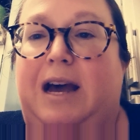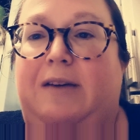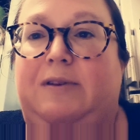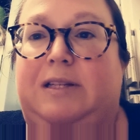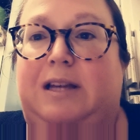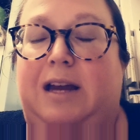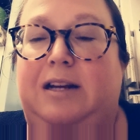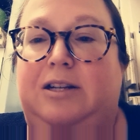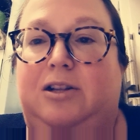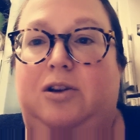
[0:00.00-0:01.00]
have
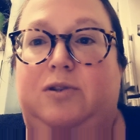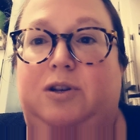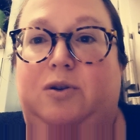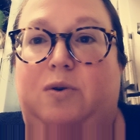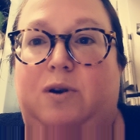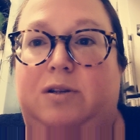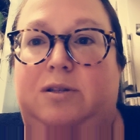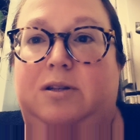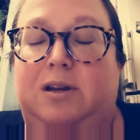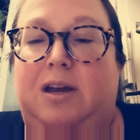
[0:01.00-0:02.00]
decided to close their
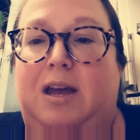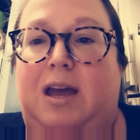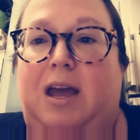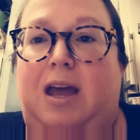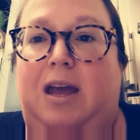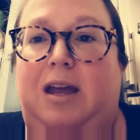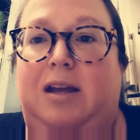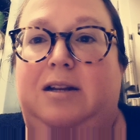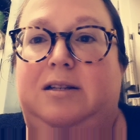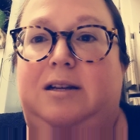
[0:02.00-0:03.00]
doors.
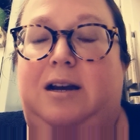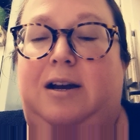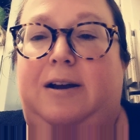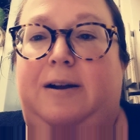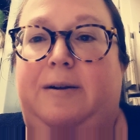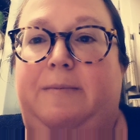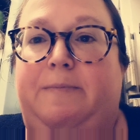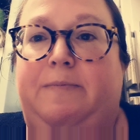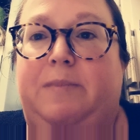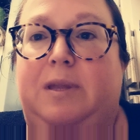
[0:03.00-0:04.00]
And
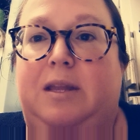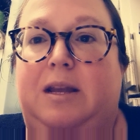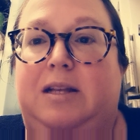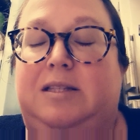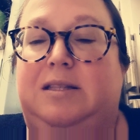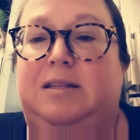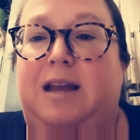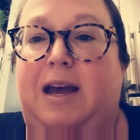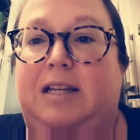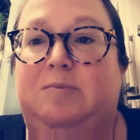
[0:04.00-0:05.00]
it
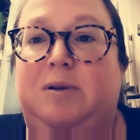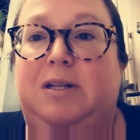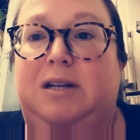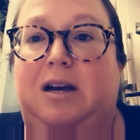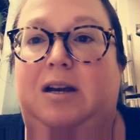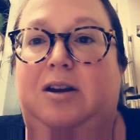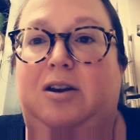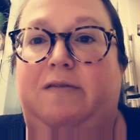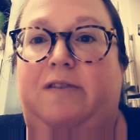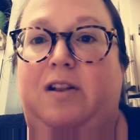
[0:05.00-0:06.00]
has been done
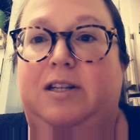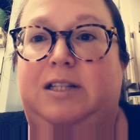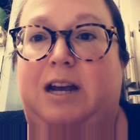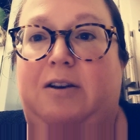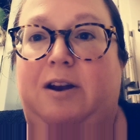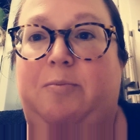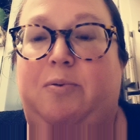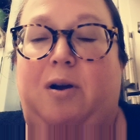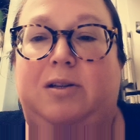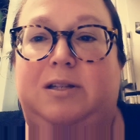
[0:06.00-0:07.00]
on a voluntary
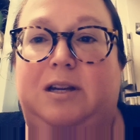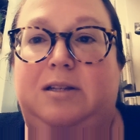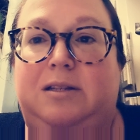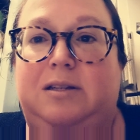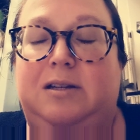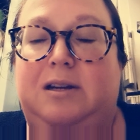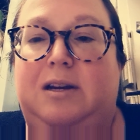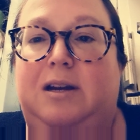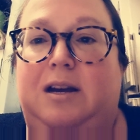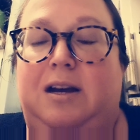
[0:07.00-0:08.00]
process
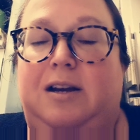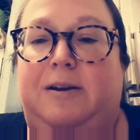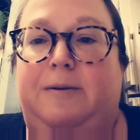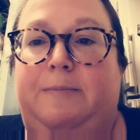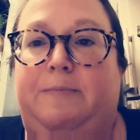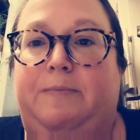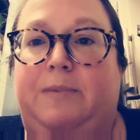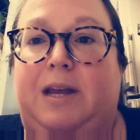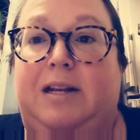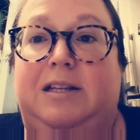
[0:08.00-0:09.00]

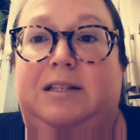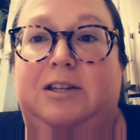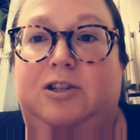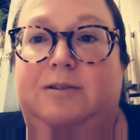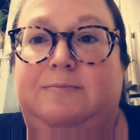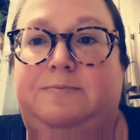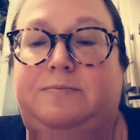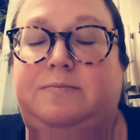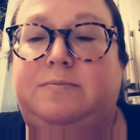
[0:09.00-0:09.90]
and decision.